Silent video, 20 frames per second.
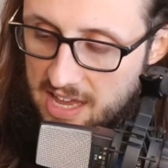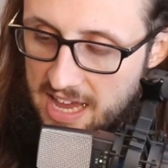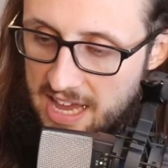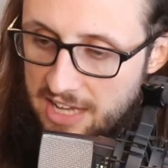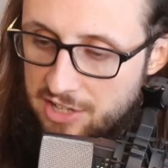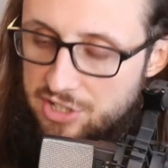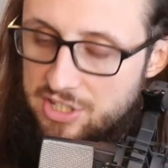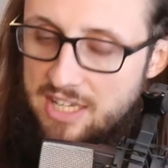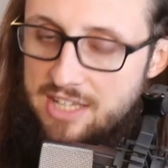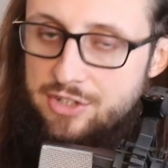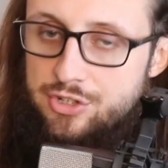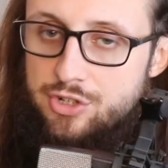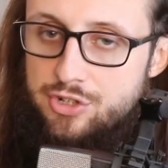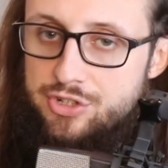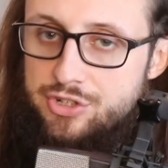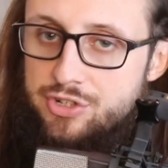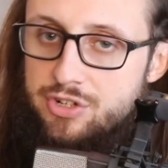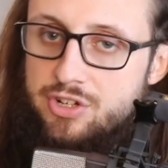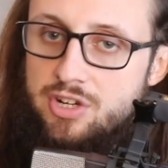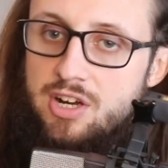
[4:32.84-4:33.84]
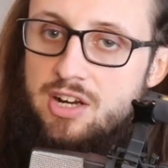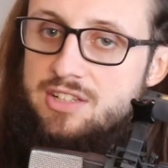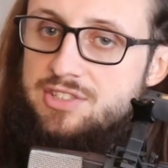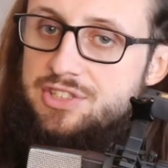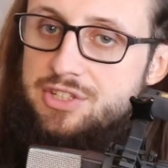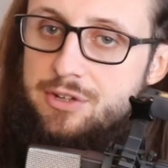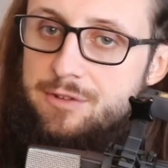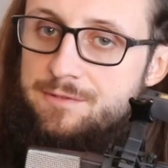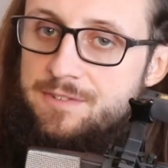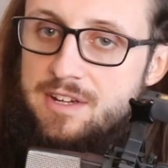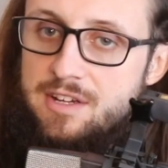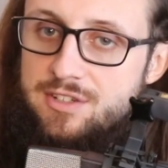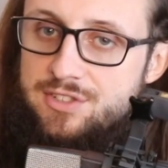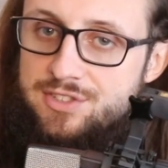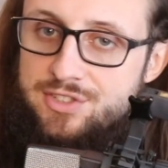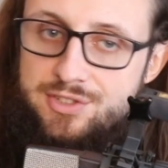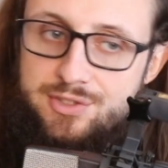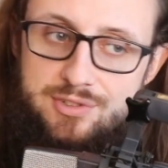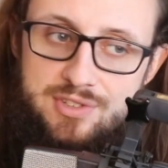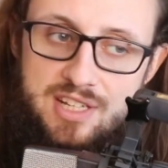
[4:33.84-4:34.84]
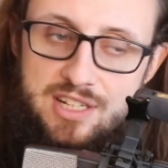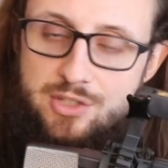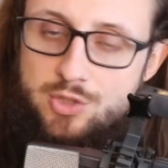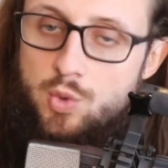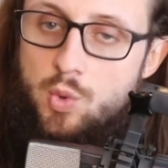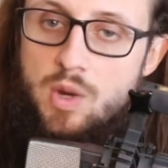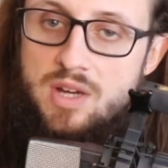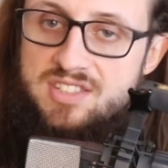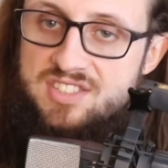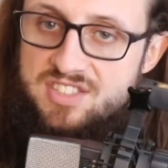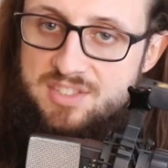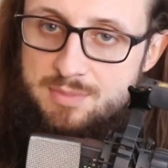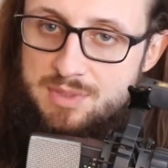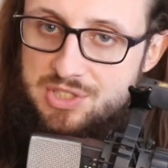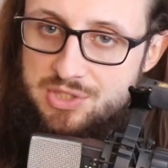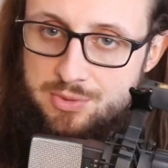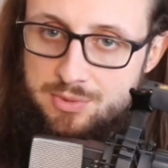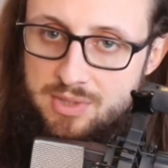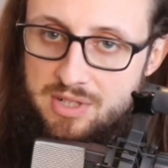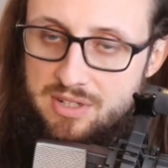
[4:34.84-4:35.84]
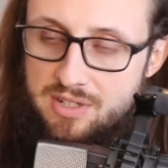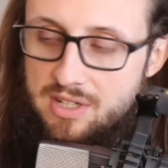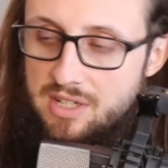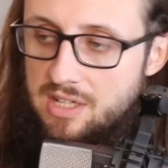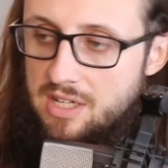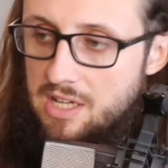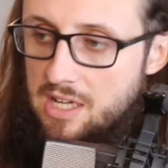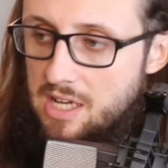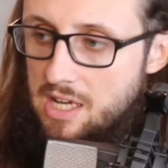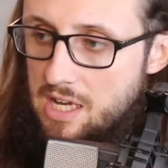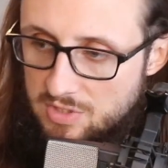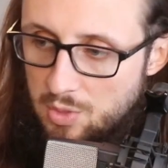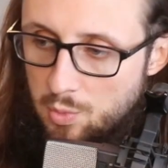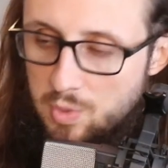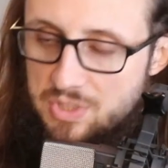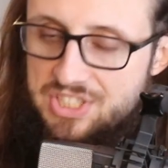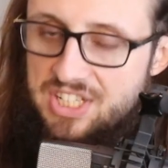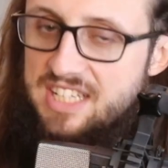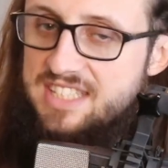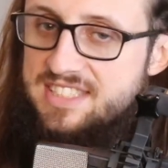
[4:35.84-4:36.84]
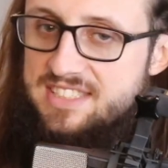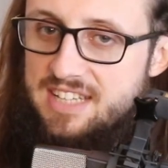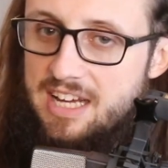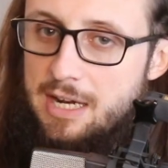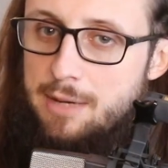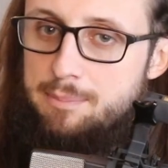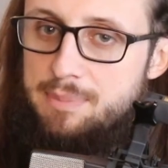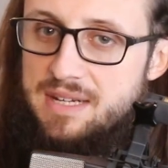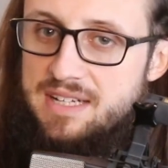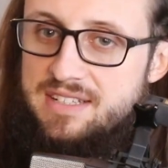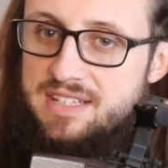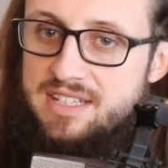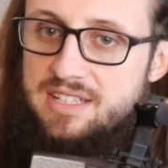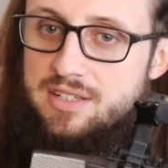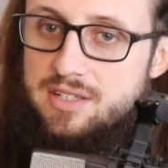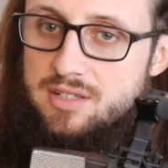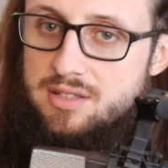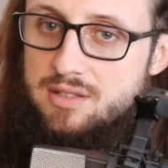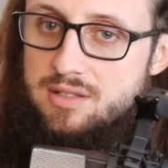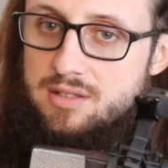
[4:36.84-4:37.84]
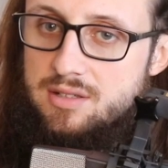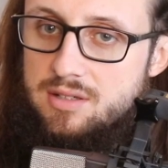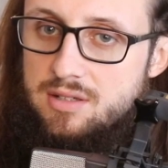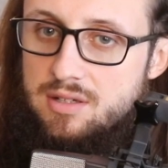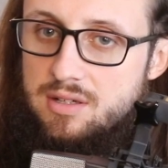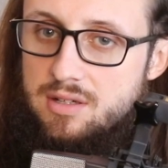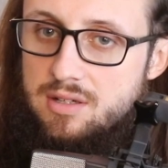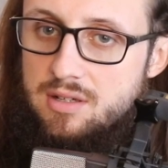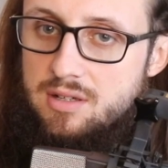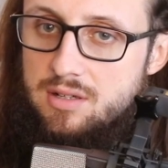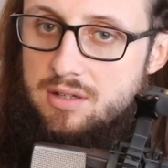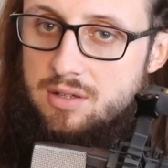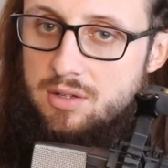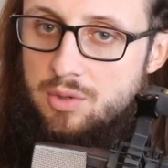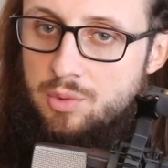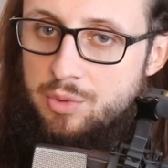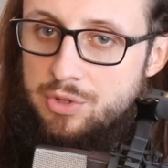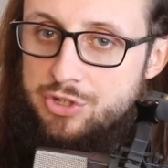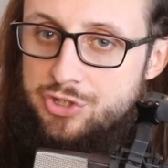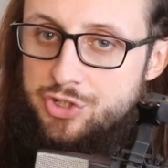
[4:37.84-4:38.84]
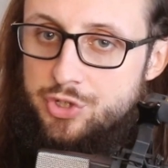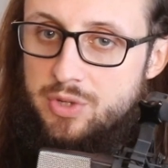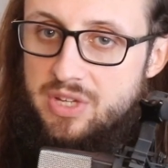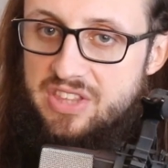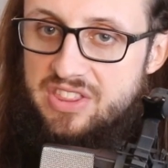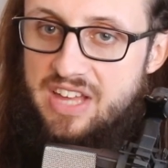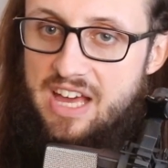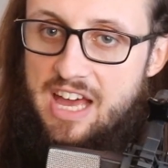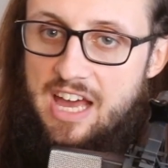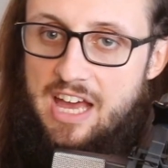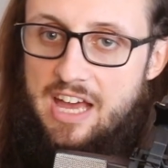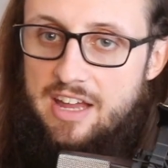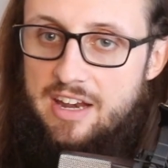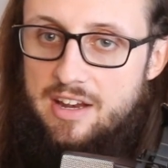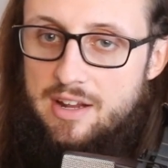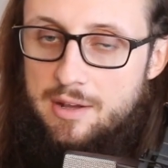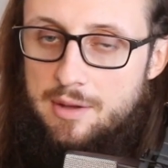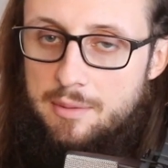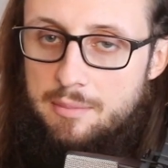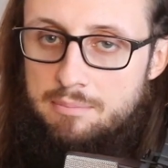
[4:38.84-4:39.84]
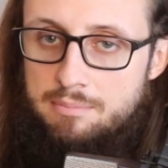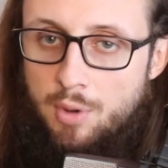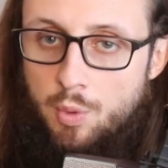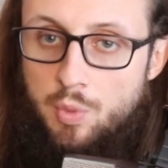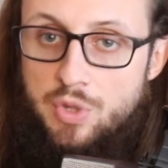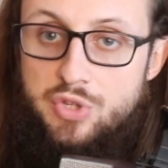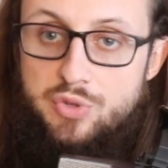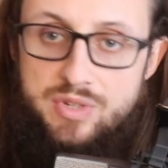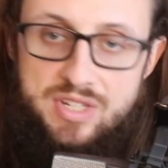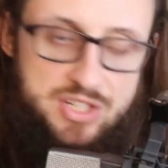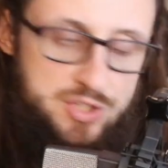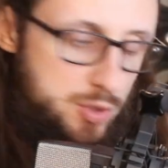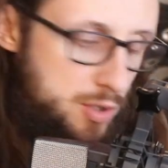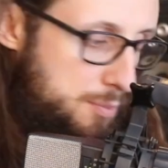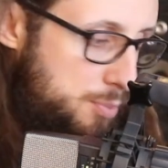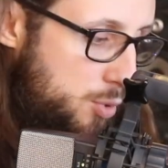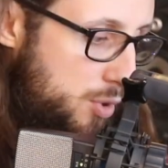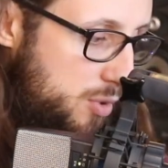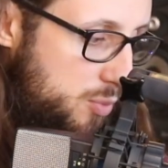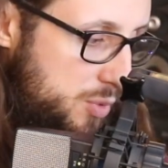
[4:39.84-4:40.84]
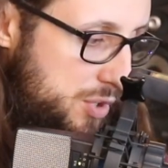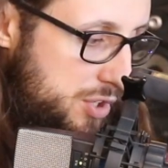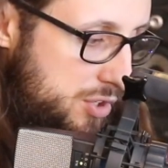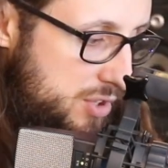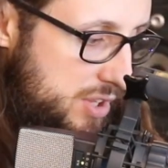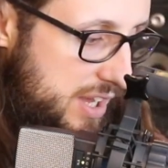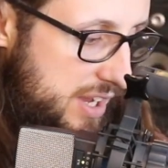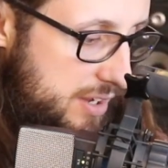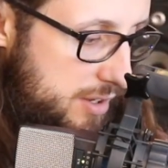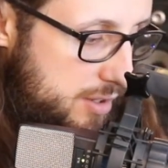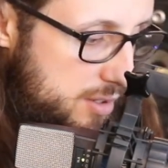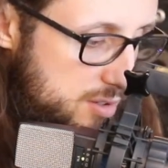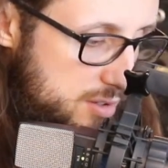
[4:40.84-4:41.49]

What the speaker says: and you're causing your fingers to do like twice as much work, which it's not a big deal when you're doing that. But when you get to a point where you're like,